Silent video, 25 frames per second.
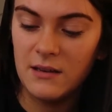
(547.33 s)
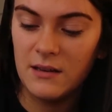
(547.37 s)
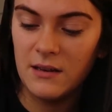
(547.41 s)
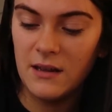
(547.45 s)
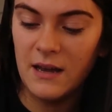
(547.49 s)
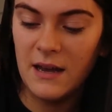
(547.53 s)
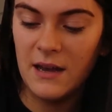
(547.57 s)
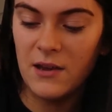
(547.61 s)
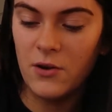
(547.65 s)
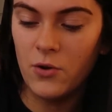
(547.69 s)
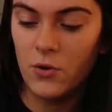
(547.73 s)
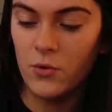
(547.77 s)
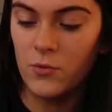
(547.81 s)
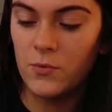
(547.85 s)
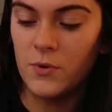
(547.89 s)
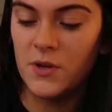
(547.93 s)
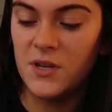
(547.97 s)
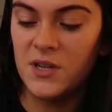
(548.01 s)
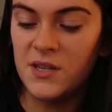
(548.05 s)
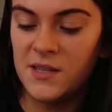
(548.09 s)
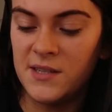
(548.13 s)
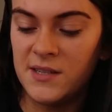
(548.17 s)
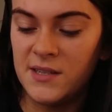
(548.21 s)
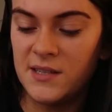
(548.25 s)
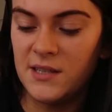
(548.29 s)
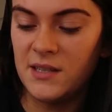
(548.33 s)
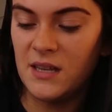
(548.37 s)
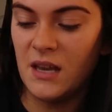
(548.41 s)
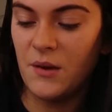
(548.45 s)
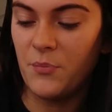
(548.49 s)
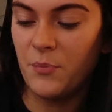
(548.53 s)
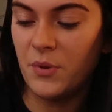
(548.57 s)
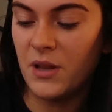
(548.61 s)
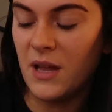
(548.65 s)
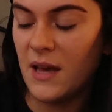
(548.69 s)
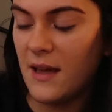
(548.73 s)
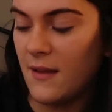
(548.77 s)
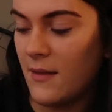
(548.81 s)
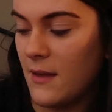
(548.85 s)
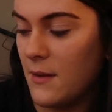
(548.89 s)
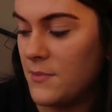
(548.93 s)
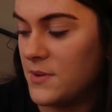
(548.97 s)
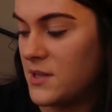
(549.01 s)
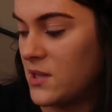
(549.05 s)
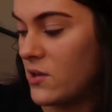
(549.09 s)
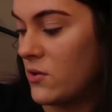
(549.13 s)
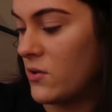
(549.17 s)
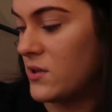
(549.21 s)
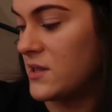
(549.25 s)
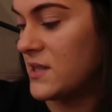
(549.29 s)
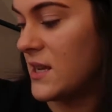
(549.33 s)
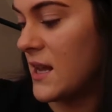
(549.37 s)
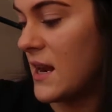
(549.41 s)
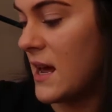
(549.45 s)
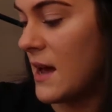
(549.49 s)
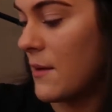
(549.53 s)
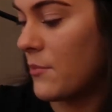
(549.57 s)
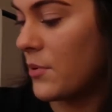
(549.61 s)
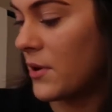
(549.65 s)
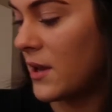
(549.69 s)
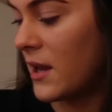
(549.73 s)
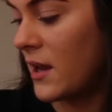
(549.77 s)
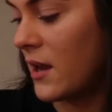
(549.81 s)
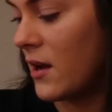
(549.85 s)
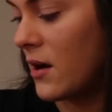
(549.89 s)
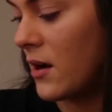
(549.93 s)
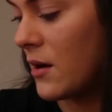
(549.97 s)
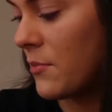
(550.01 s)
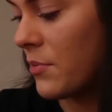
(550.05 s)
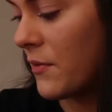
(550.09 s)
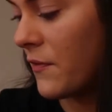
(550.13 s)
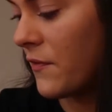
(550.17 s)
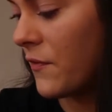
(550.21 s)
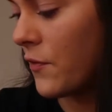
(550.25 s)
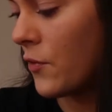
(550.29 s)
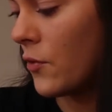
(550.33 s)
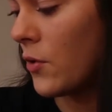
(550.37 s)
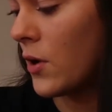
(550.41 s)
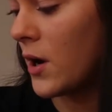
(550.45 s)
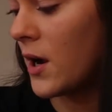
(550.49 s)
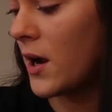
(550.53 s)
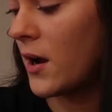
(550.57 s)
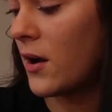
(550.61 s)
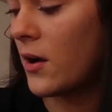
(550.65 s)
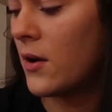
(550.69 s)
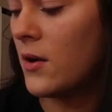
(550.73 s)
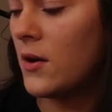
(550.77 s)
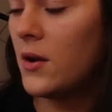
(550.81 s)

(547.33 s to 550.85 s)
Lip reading: I always apply lipstick onto an applicator before